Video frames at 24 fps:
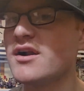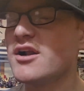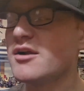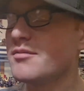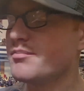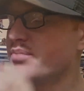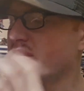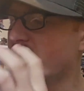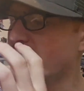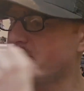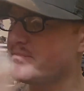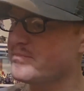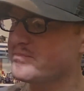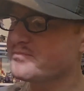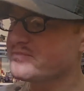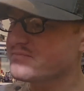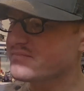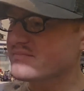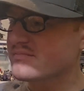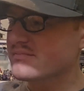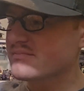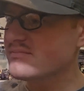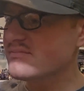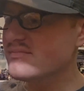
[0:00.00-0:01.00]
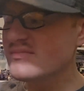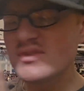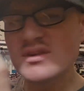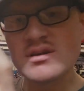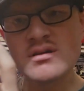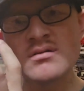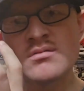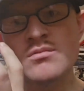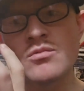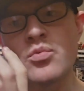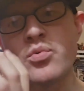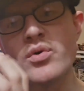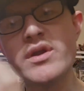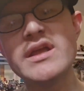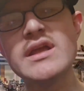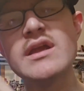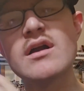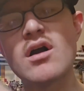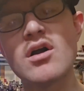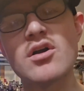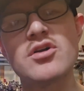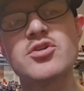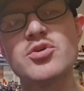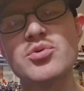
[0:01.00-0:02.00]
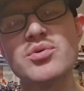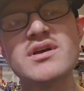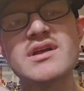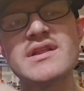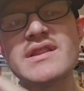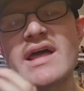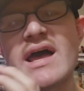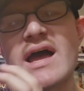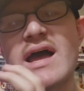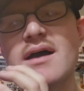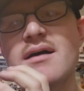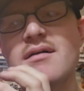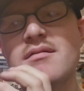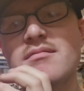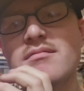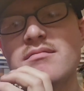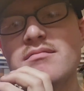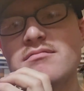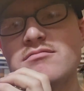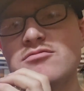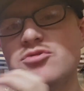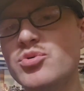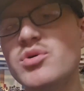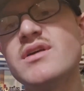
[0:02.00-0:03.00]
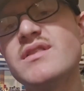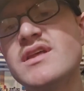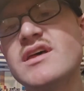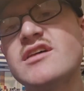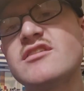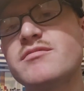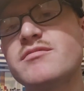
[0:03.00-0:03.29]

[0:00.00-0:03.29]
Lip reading: But we are doing this